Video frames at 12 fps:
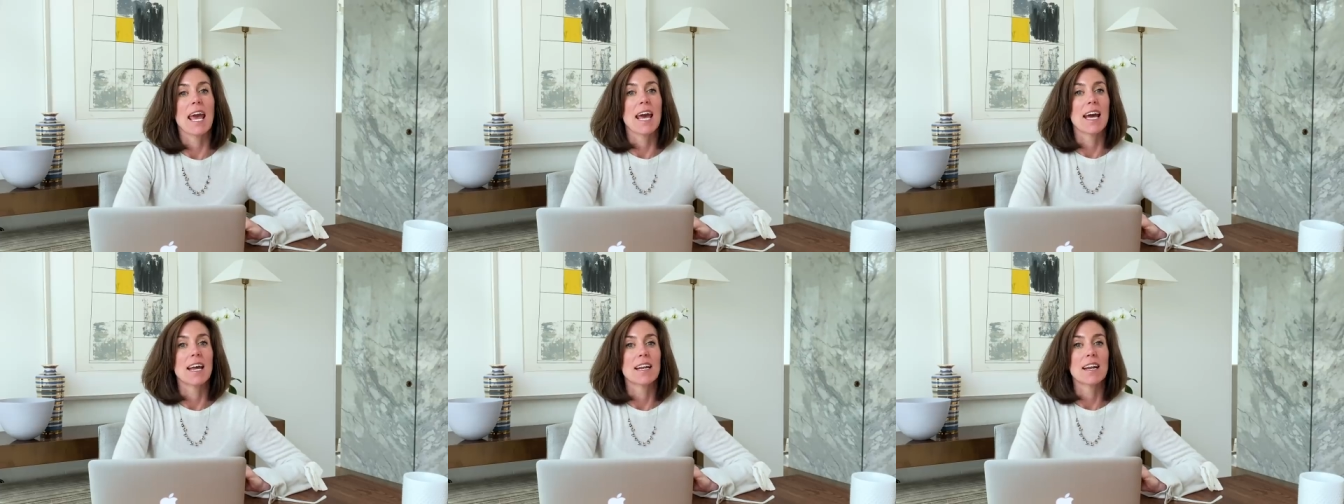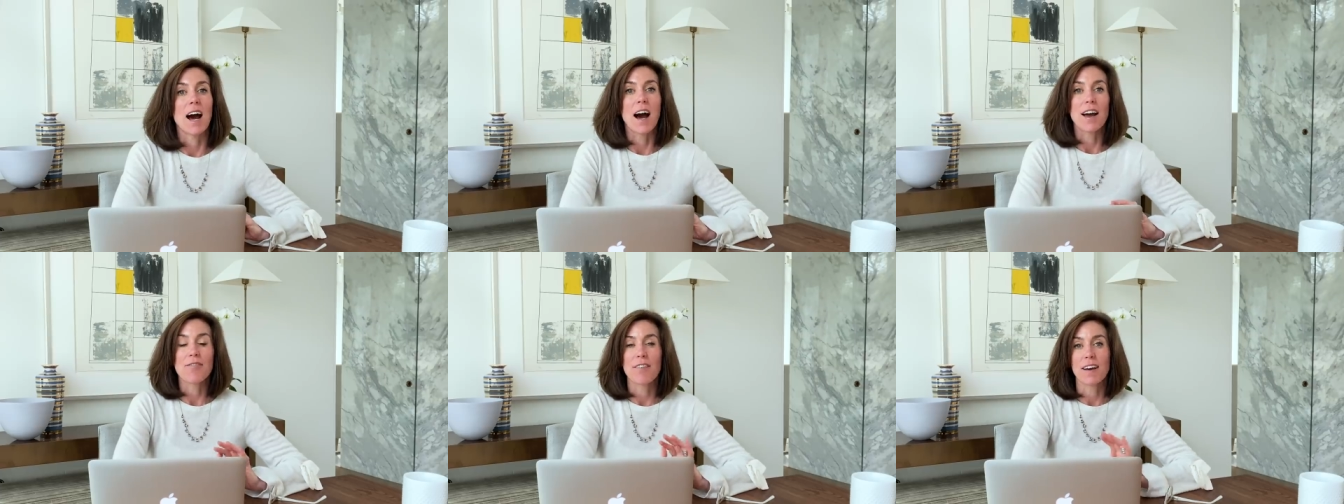And
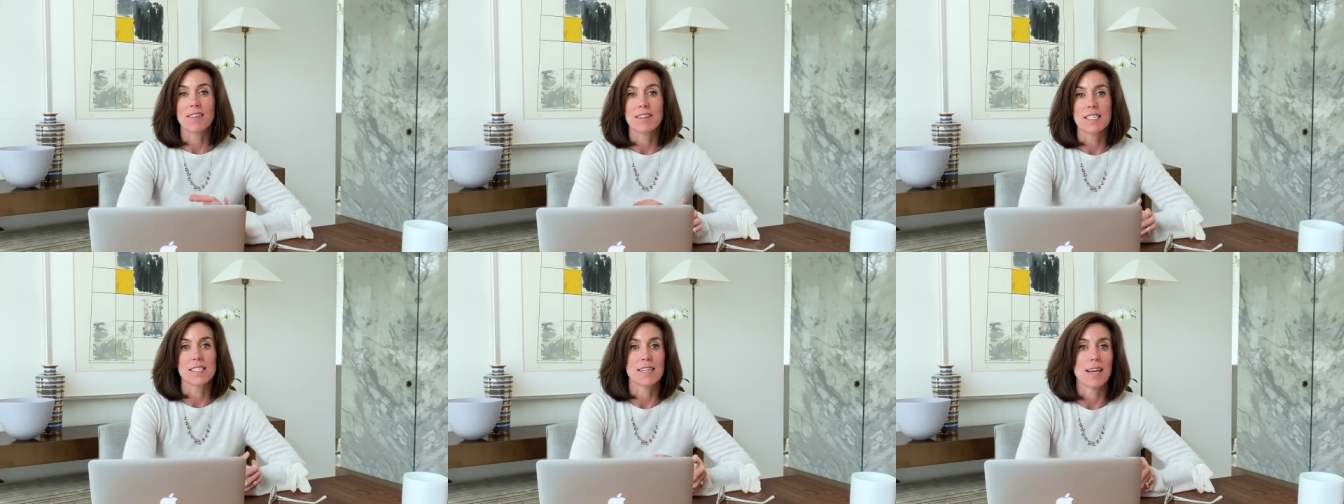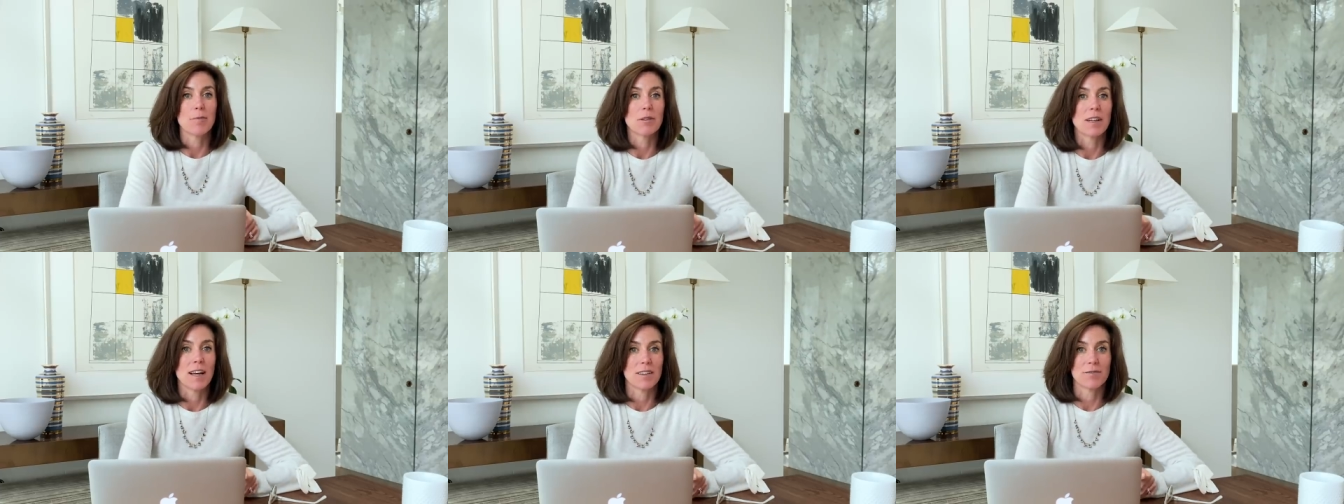I found this
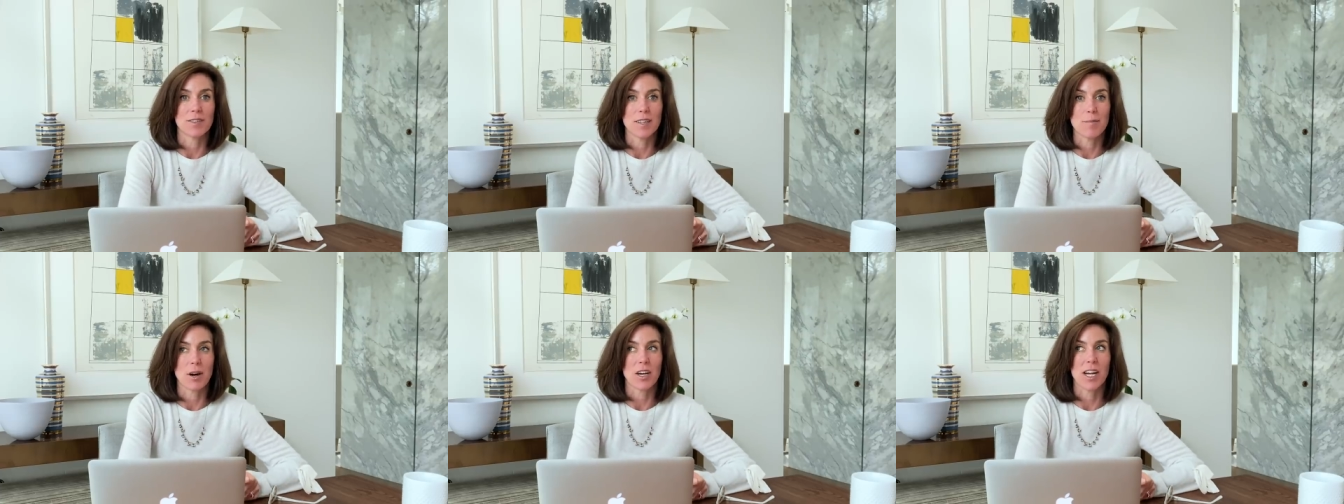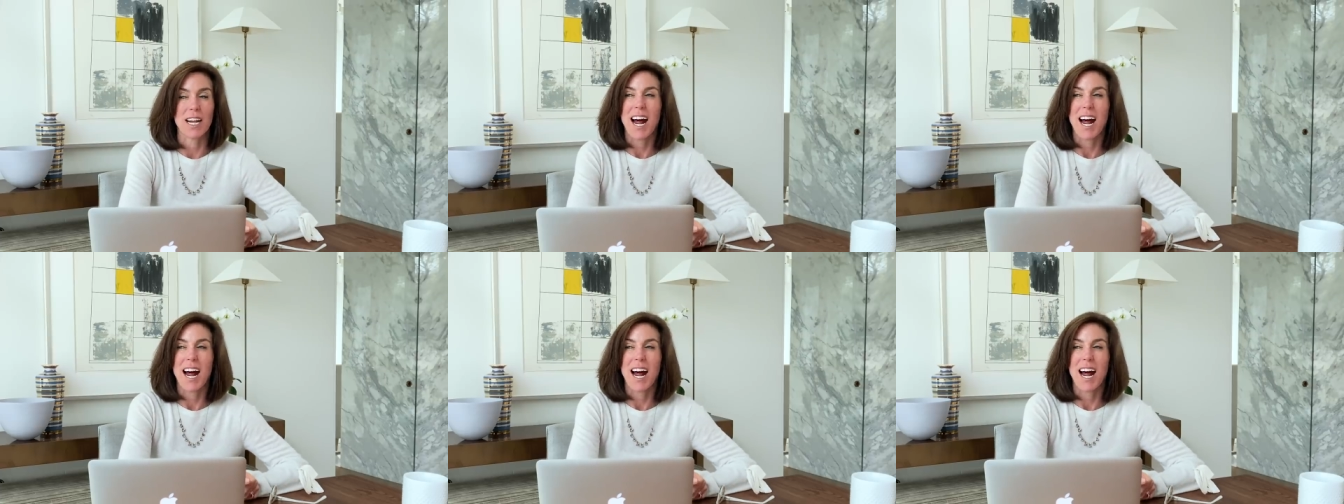table at a flea market.